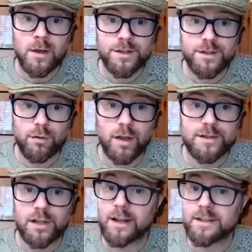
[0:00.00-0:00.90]
So things
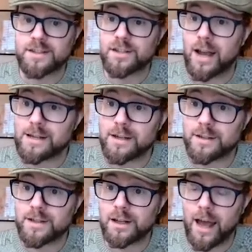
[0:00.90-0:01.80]
like site
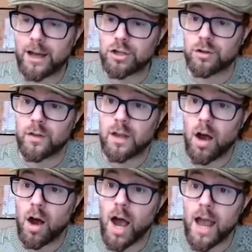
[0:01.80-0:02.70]
selection, the
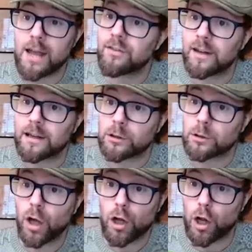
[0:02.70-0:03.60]

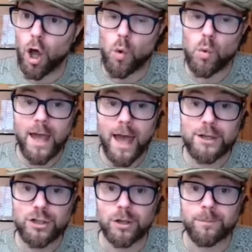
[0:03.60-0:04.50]
ideal
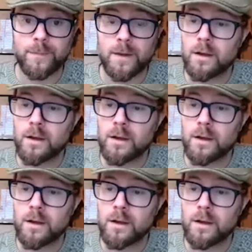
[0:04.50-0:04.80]
location.